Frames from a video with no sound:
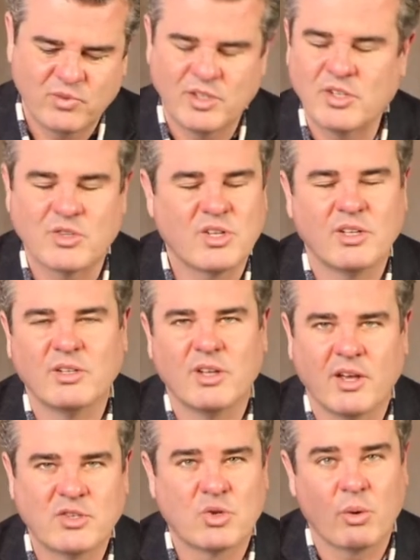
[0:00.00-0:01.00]
just
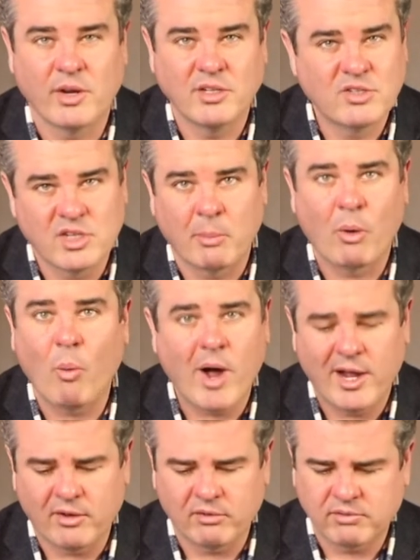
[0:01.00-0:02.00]
assorted summer
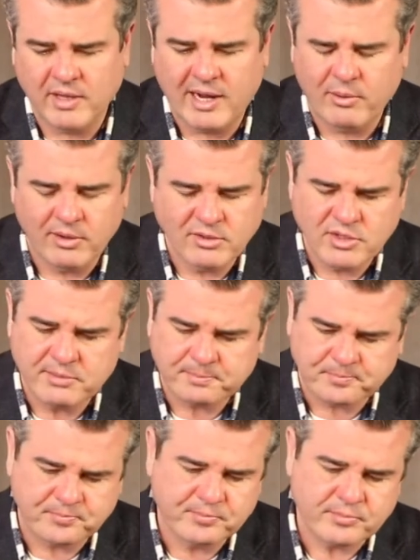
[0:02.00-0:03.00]
wildflowers.
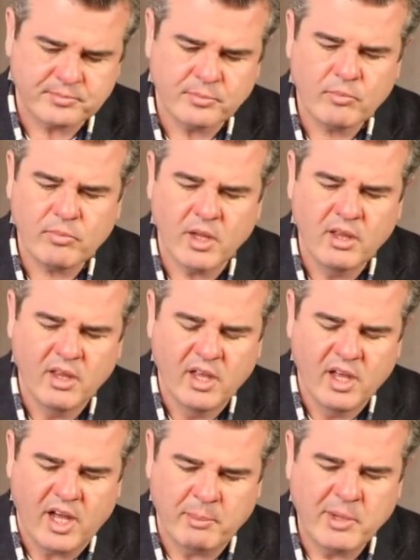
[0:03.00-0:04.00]

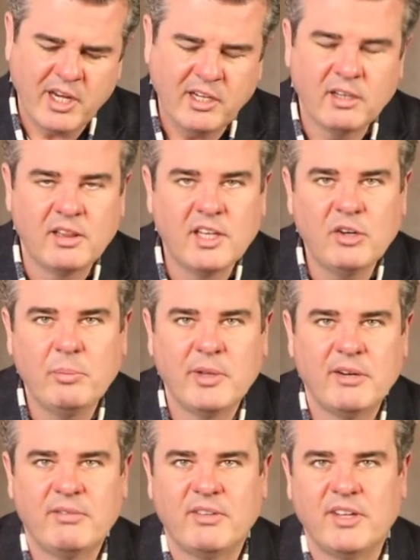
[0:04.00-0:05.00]
I'm getting a little bit
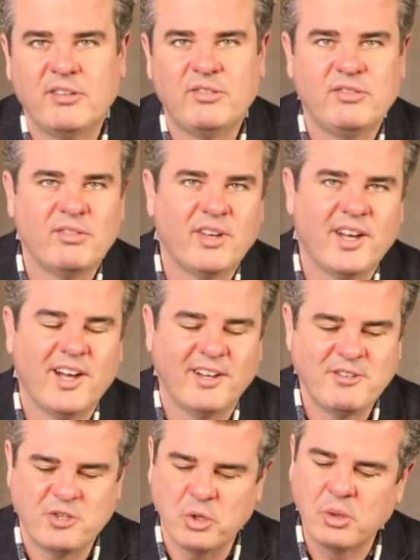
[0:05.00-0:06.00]
of this
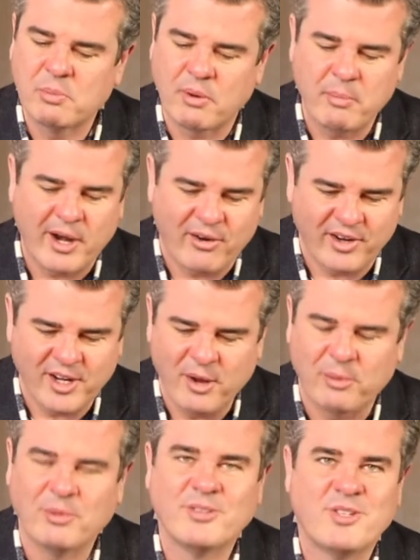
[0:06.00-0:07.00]
juniper berry
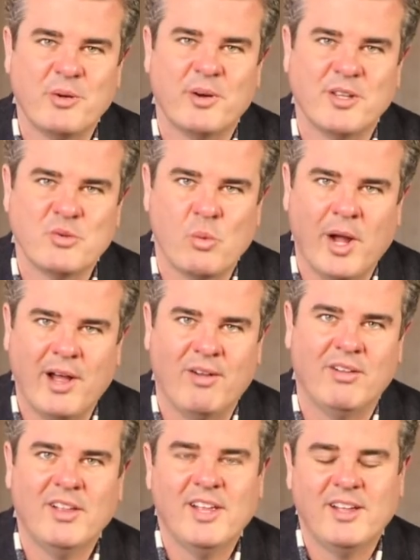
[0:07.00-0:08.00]
note to it as
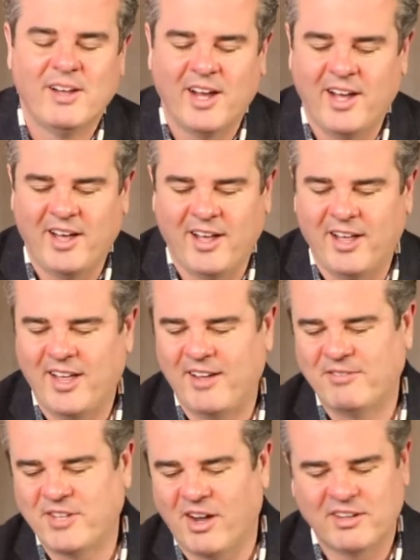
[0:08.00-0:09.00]
well.
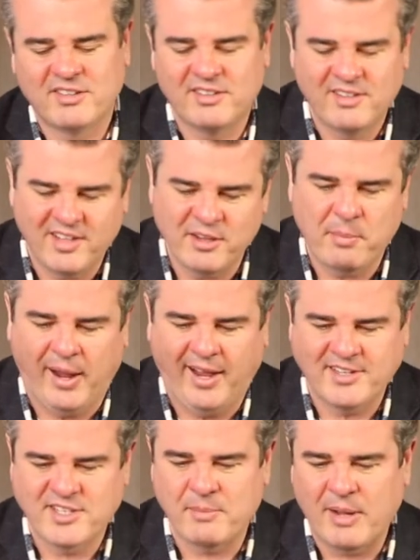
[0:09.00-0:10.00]
I've talked in the
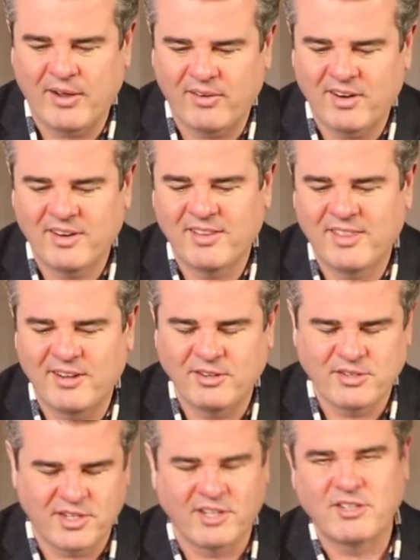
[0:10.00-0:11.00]
past about
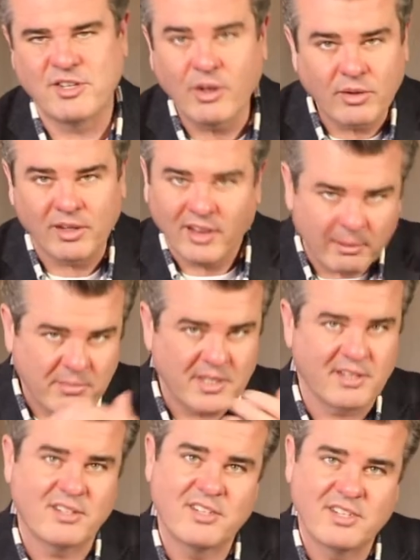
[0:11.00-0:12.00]
there's this
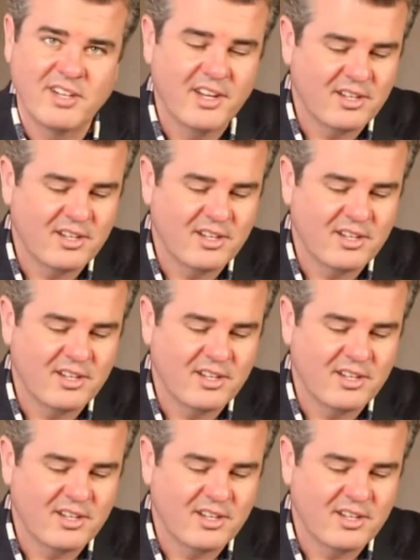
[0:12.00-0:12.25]
eucalyptus